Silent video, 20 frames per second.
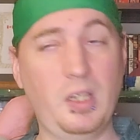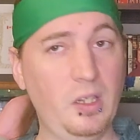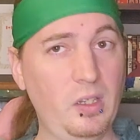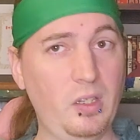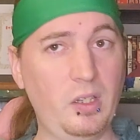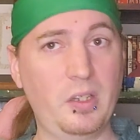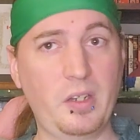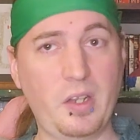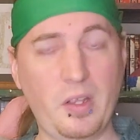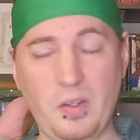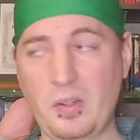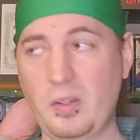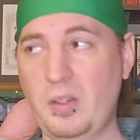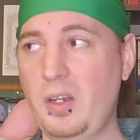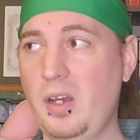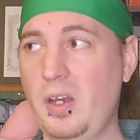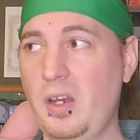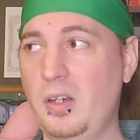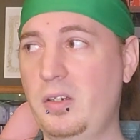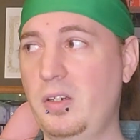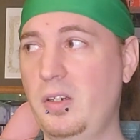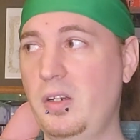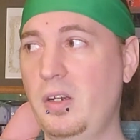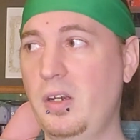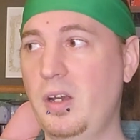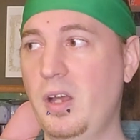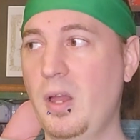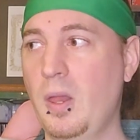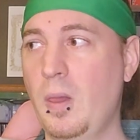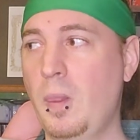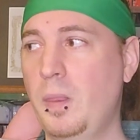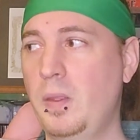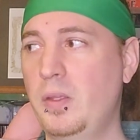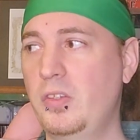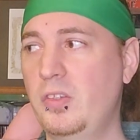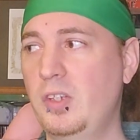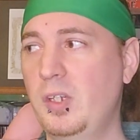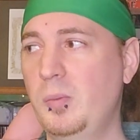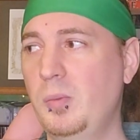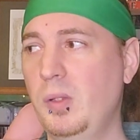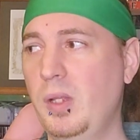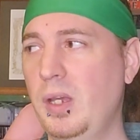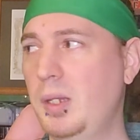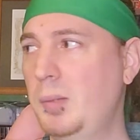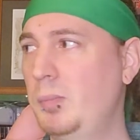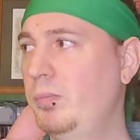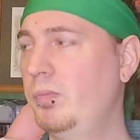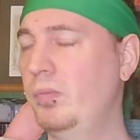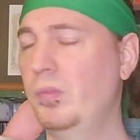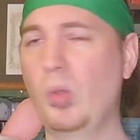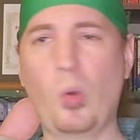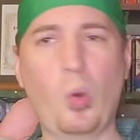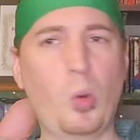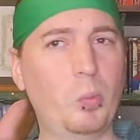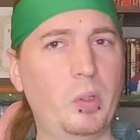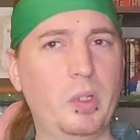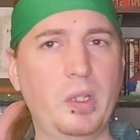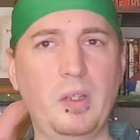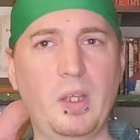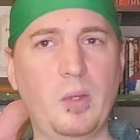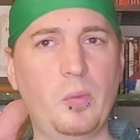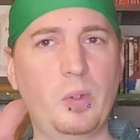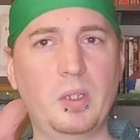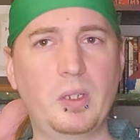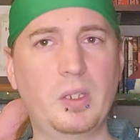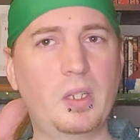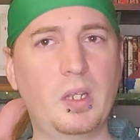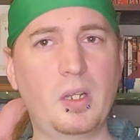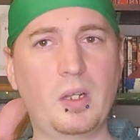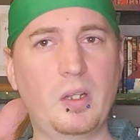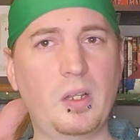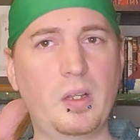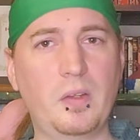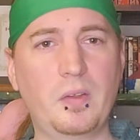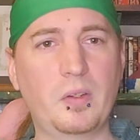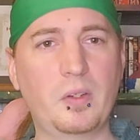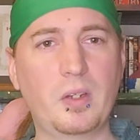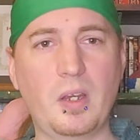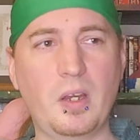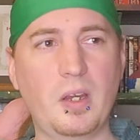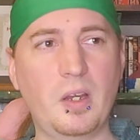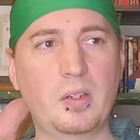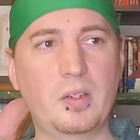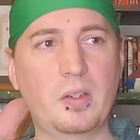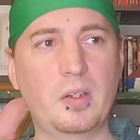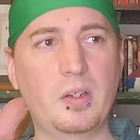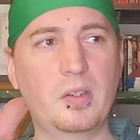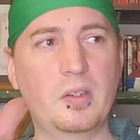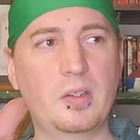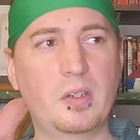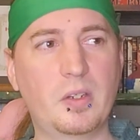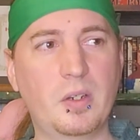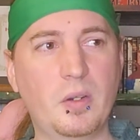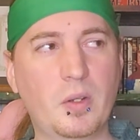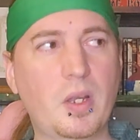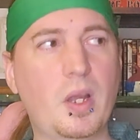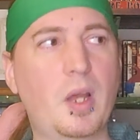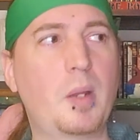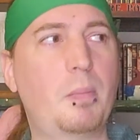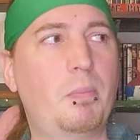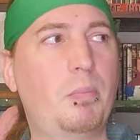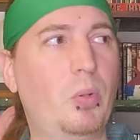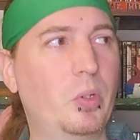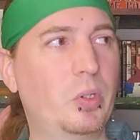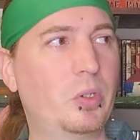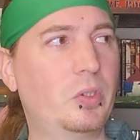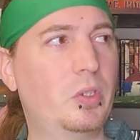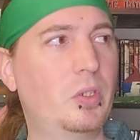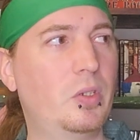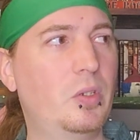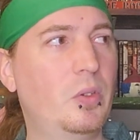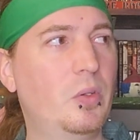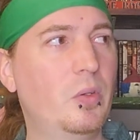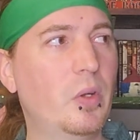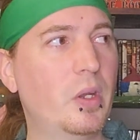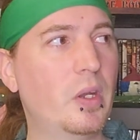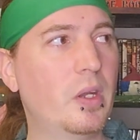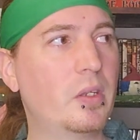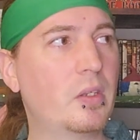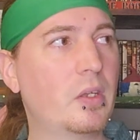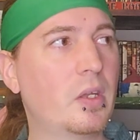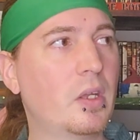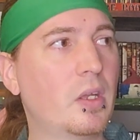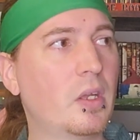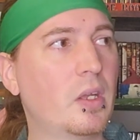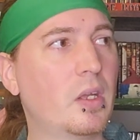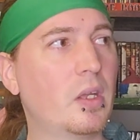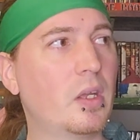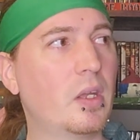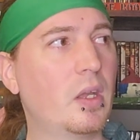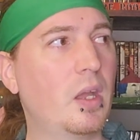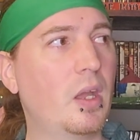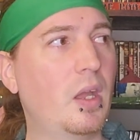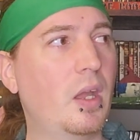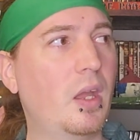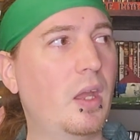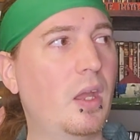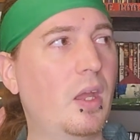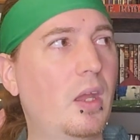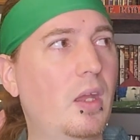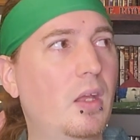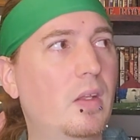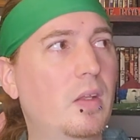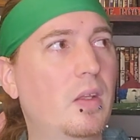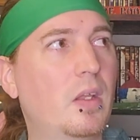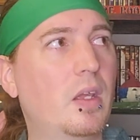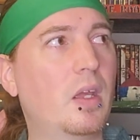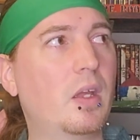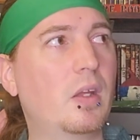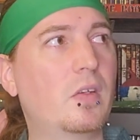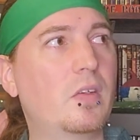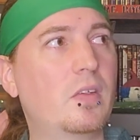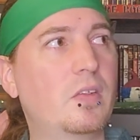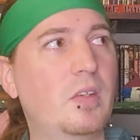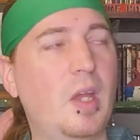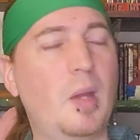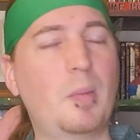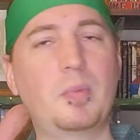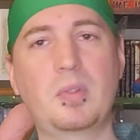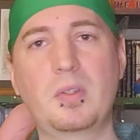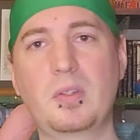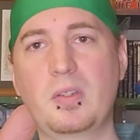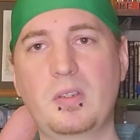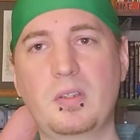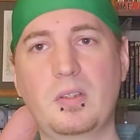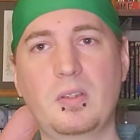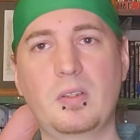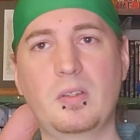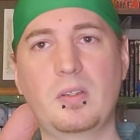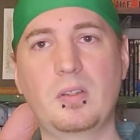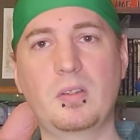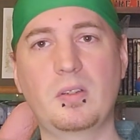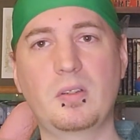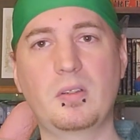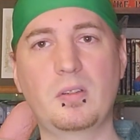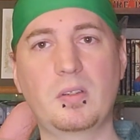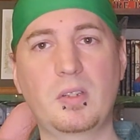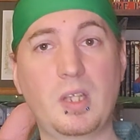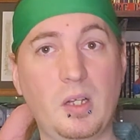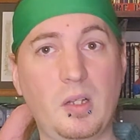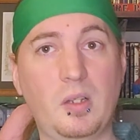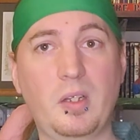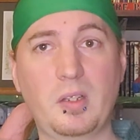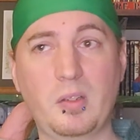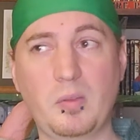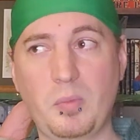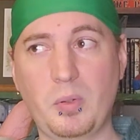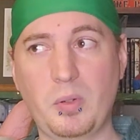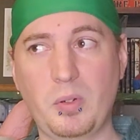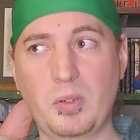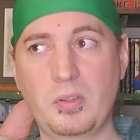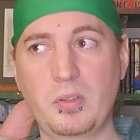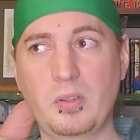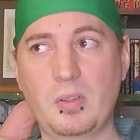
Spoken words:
kill another character that seem like normally they wouldn't kill other characters, and they're kind of pushed to do it, and they accept killing